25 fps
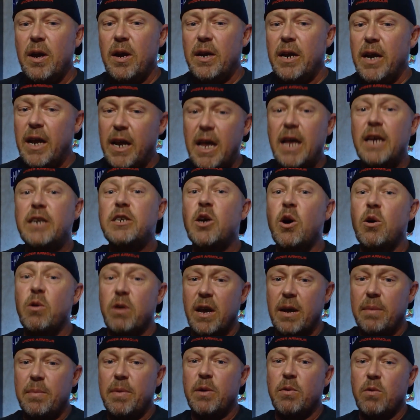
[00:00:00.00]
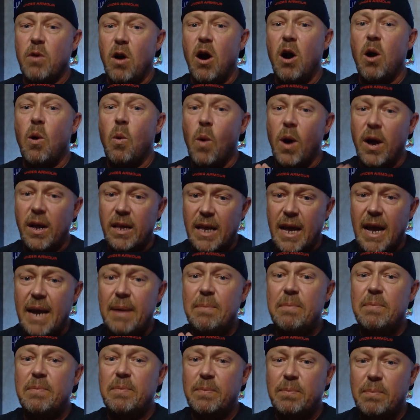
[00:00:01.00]
And don't get me wrong, while
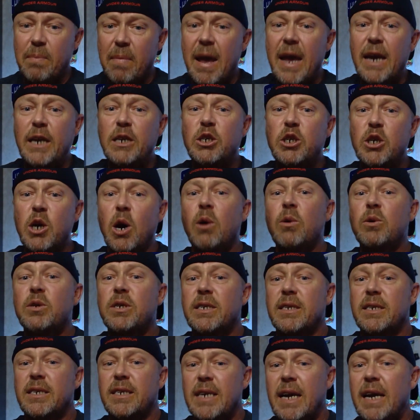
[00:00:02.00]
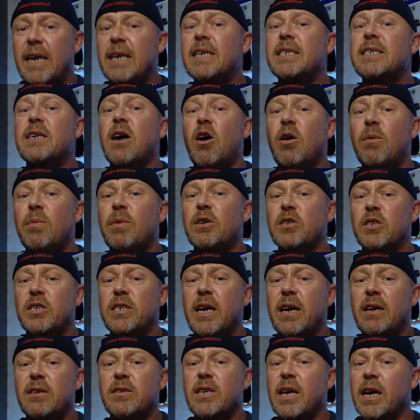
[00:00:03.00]
I make jokes and say it almost
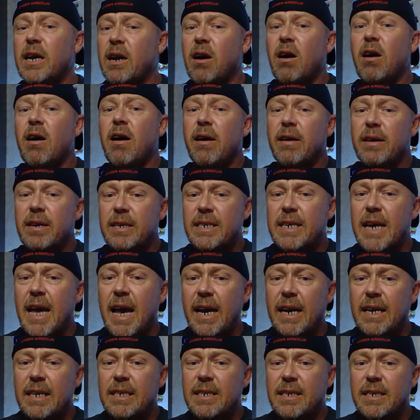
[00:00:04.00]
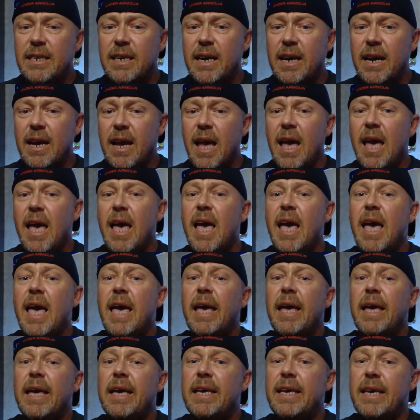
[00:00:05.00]
sounds like a heart attack at sea,
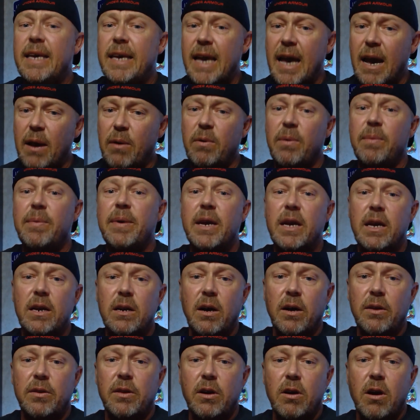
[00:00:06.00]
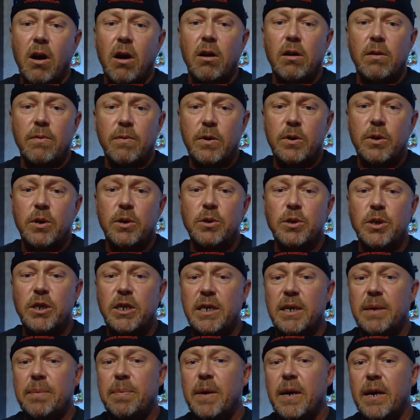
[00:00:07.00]
yeah, when we get on the Carnival cruise
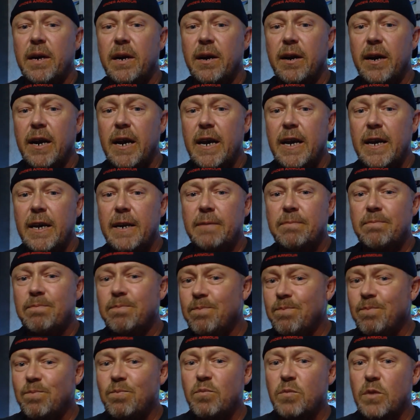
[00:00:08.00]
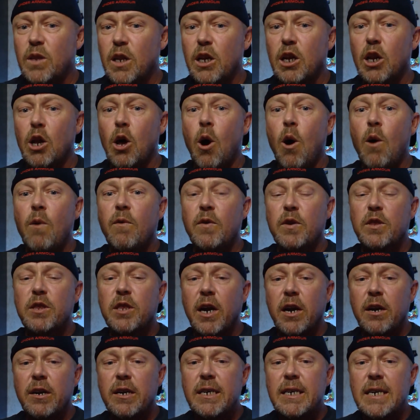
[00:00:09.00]
ship here in little over
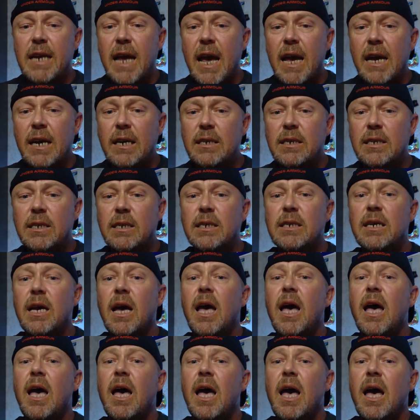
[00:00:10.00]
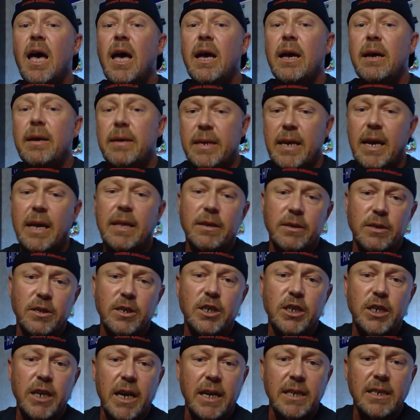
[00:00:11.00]
30 days, yeah, there's
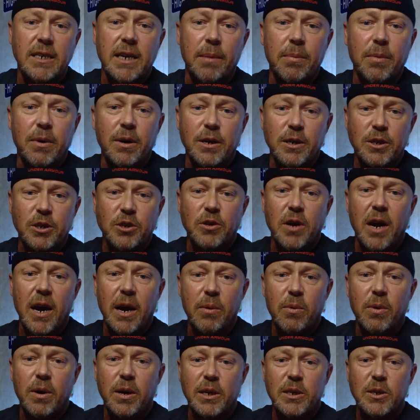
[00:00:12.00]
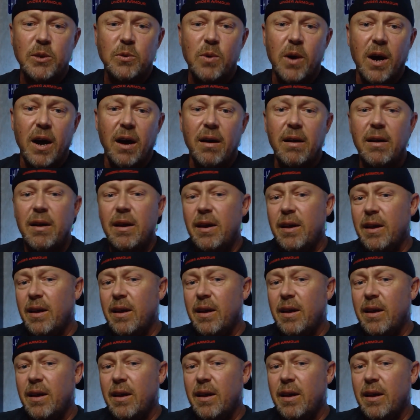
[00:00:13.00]
a chance I'm gonna try one as well.